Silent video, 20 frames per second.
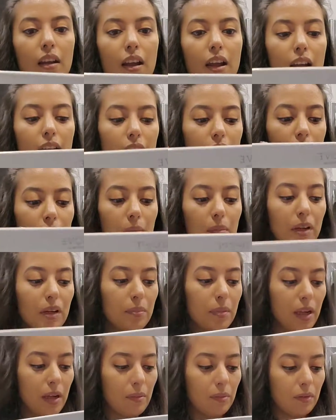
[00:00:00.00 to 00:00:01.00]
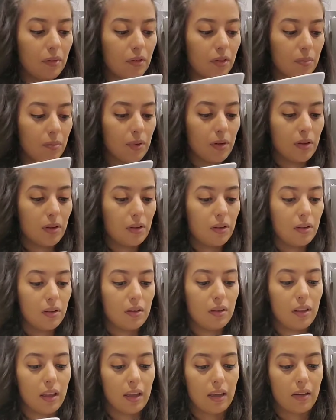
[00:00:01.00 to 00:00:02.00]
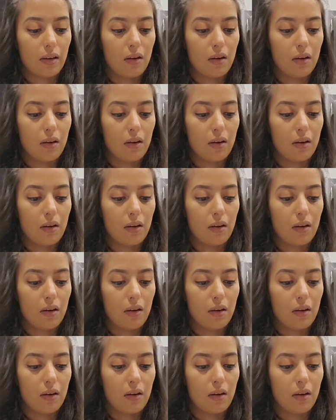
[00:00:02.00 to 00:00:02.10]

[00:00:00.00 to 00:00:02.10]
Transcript: and I'm gonna be able to put like